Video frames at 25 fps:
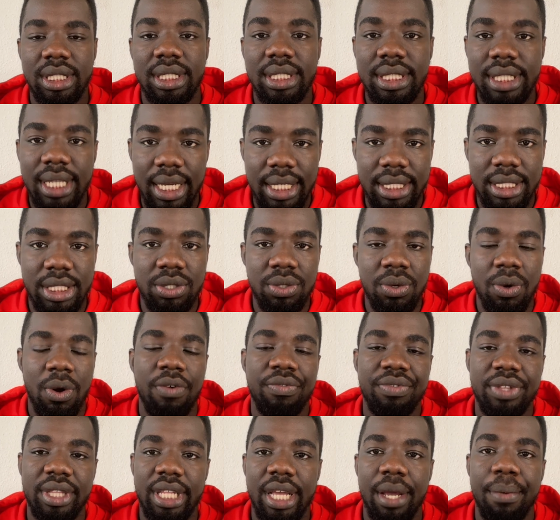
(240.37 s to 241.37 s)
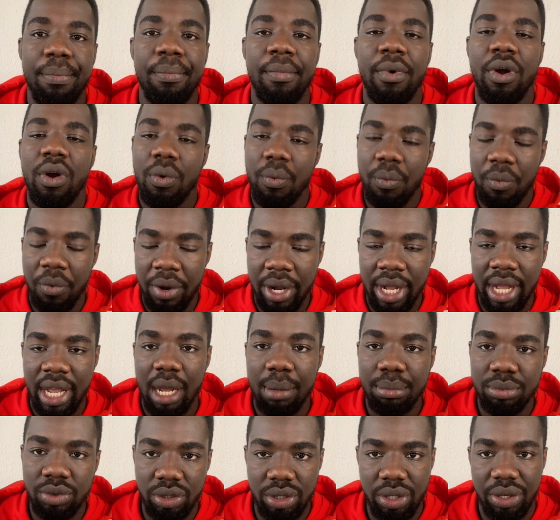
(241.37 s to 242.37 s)
30 of them will
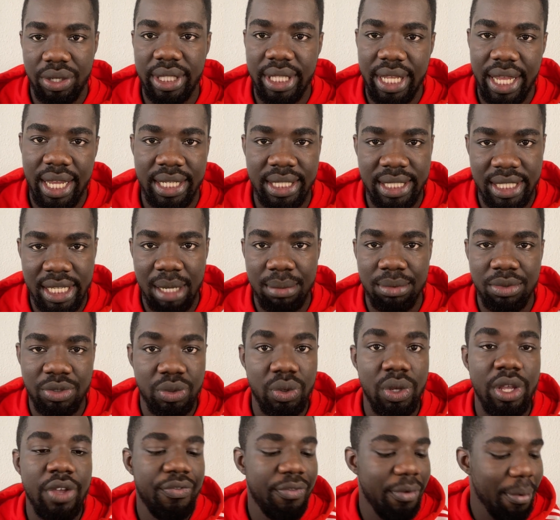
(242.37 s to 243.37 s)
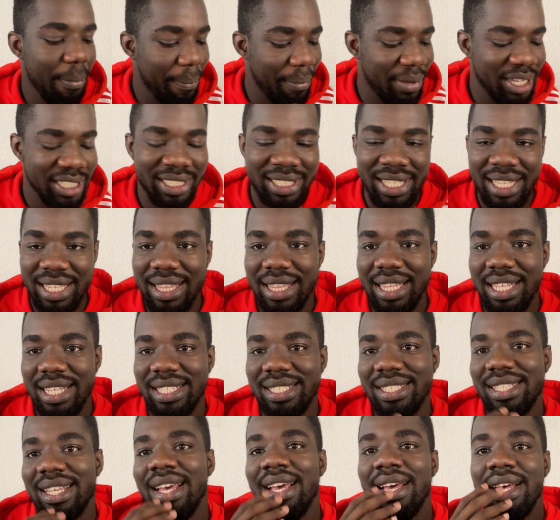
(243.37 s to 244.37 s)
come during the exam. So if you master
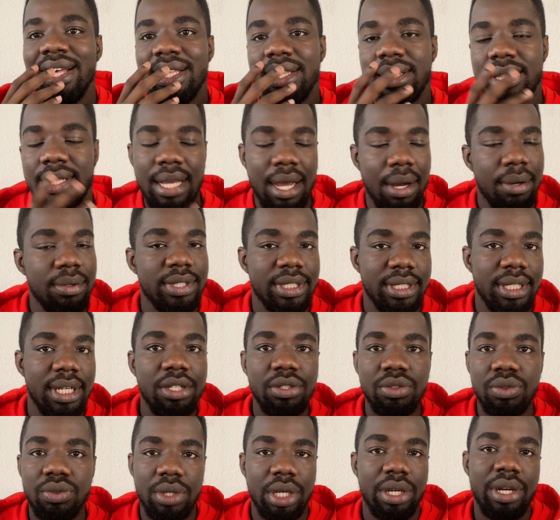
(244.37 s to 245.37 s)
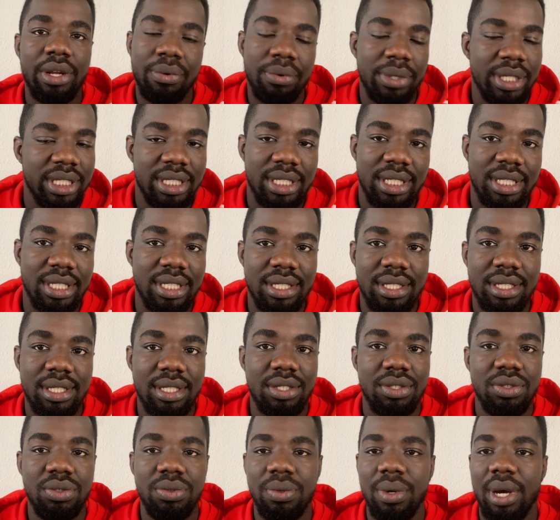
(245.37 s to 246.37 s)
these 1,200 questions,
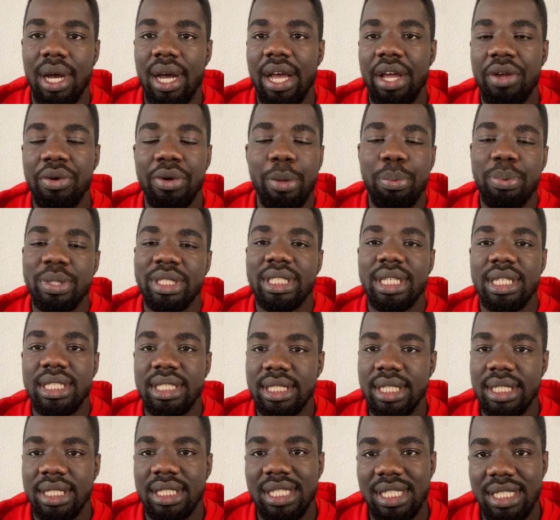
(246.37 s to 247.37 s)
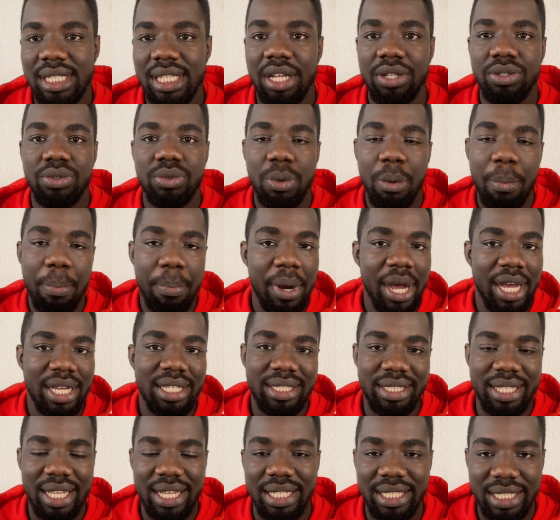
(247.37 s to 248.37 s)
you are 100% certain that you will
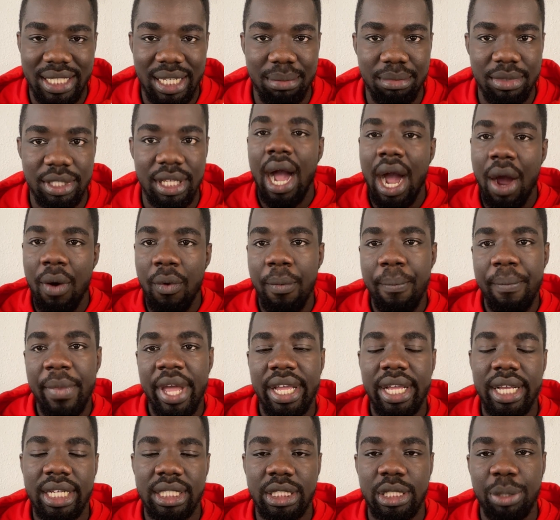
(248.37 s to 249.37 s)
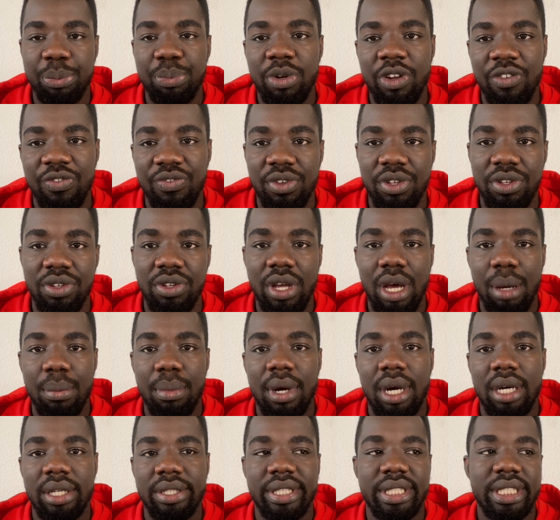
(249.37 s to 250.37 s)
pass the exams. I will make a separate video
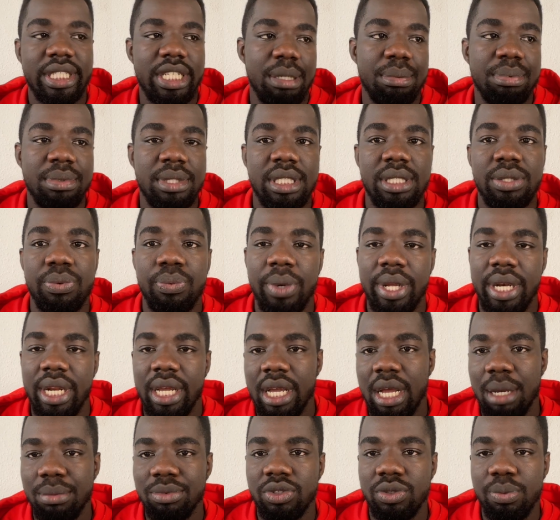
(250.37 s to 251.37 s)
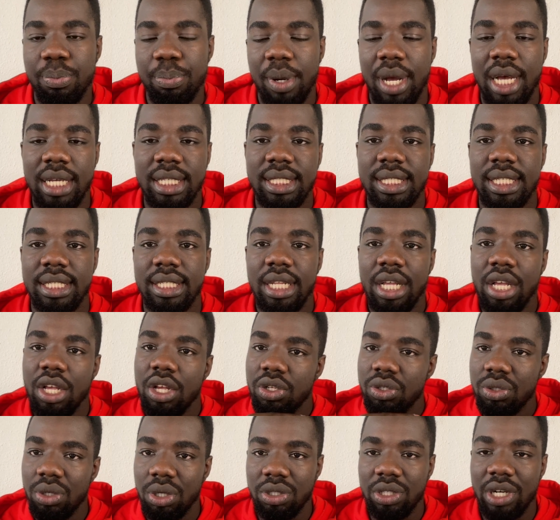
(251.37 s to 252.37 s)
about tips when it comes to passing
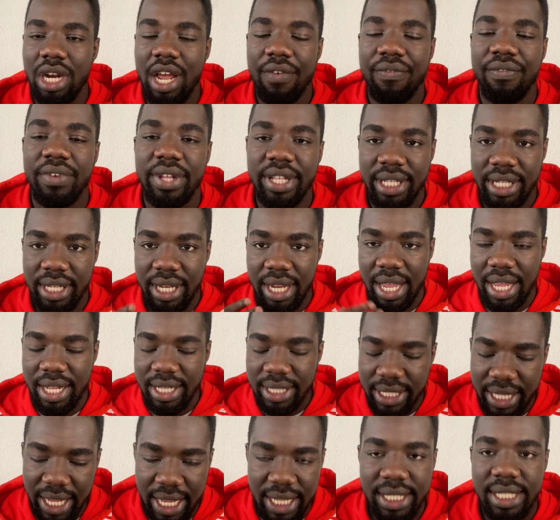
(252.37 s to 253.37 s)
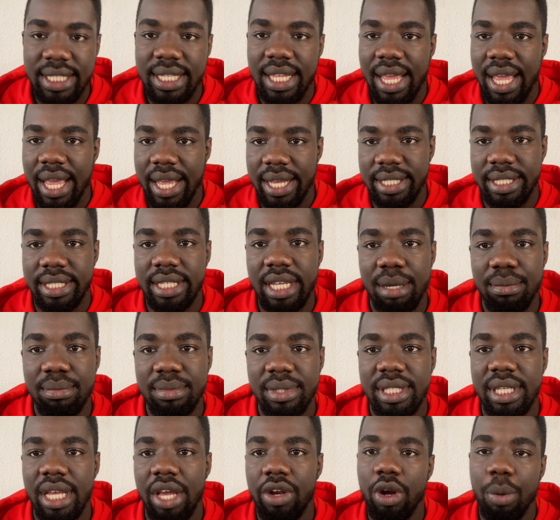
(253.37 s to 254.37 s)
your driving test
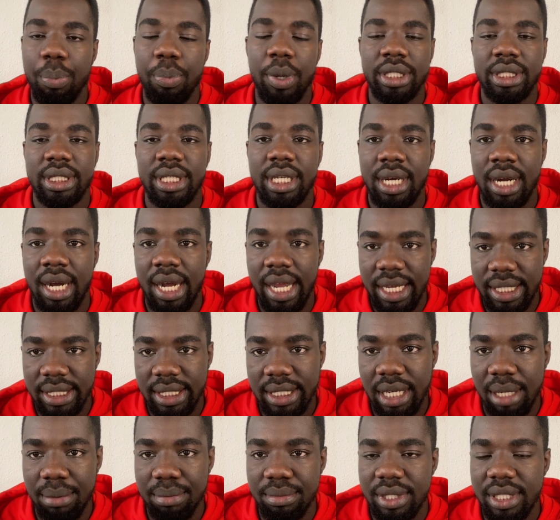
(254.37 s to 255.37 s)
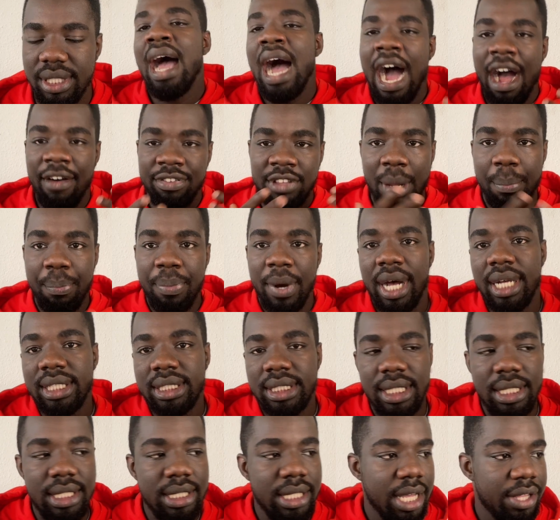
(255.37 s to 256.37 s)
exams and your practical exams. After
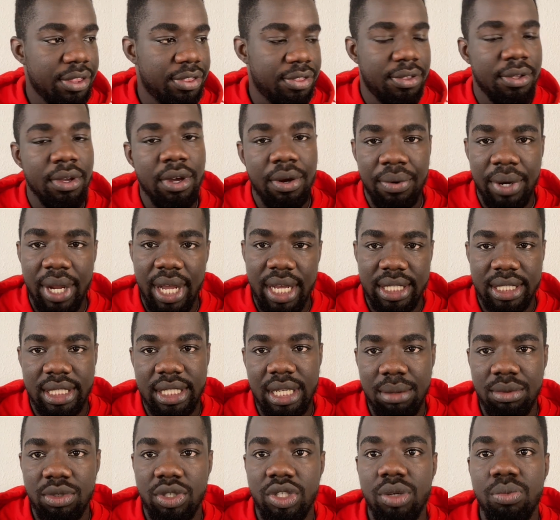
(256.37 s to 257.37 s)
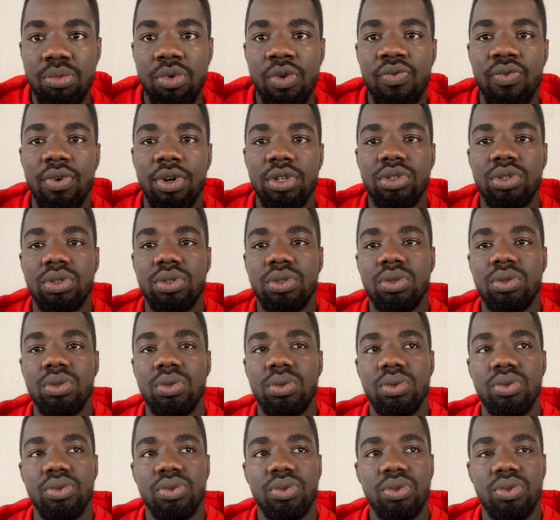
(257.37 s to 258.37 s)
passing the theory exams, you move on
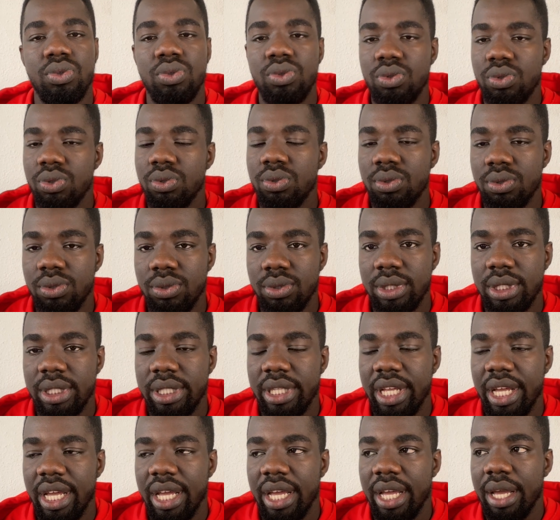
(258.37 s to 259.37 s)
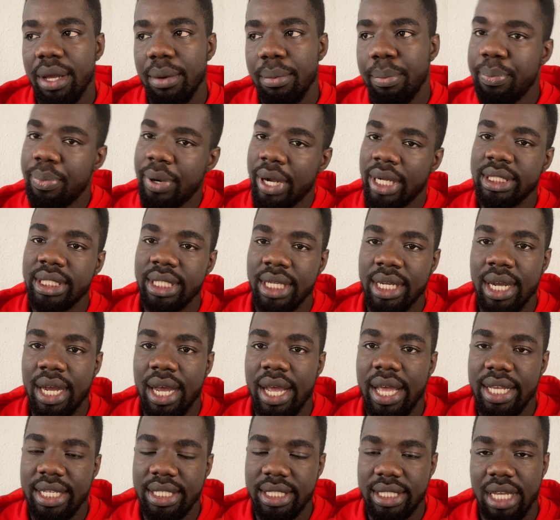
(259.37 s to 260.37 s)
to do the practical
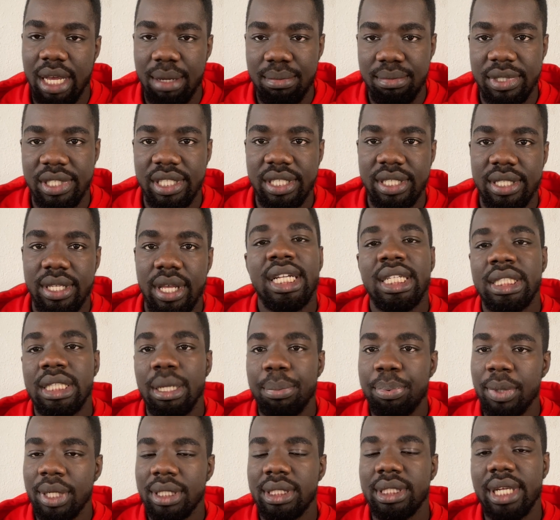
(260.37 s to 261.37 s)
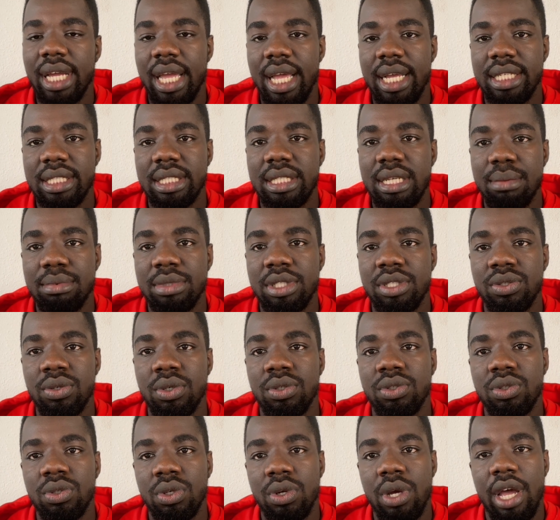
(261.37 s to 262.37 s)
exams. The practical exams is
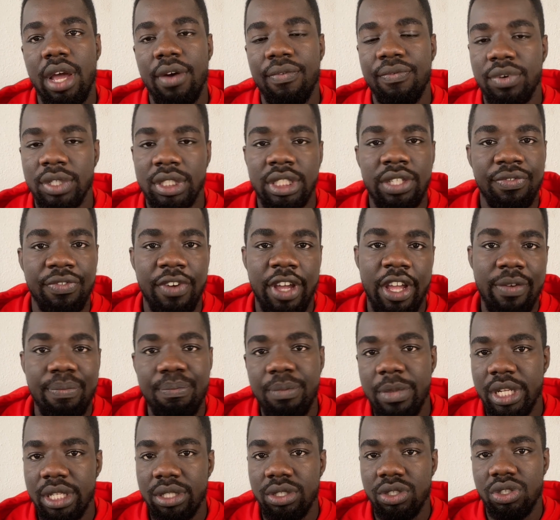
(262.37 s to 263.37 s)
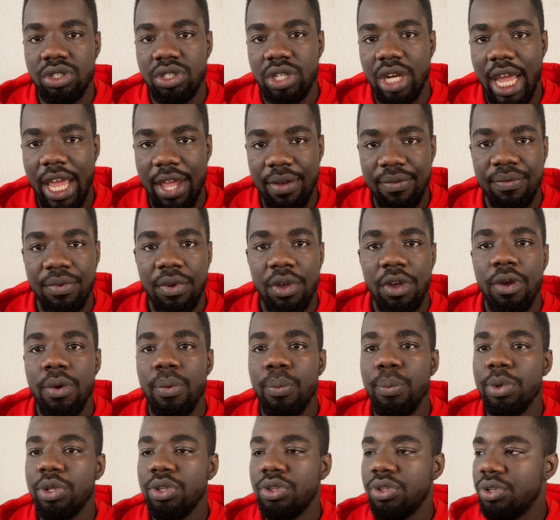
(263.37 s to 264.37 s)
also a 45-minute drive
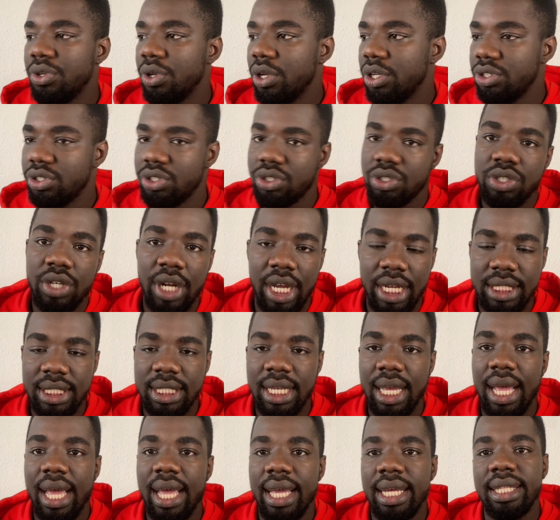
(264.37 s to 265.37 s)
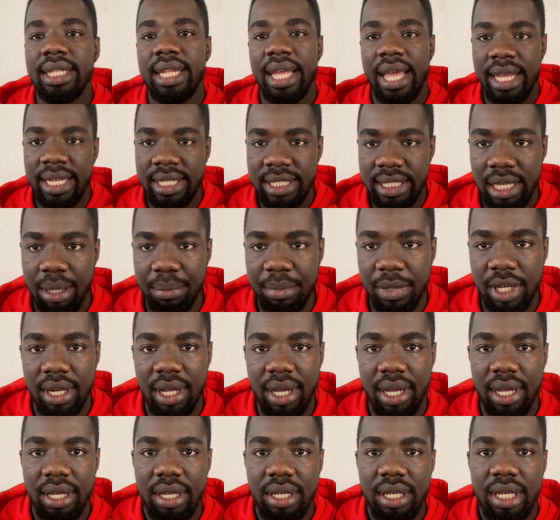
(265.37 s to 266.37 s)
with your instructor and the
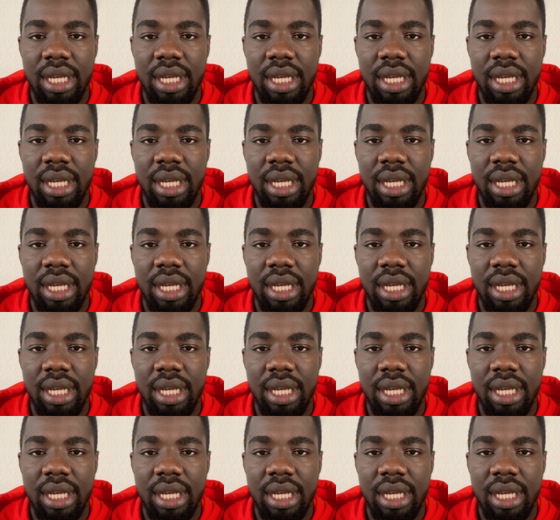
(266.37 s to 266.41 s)
examiner.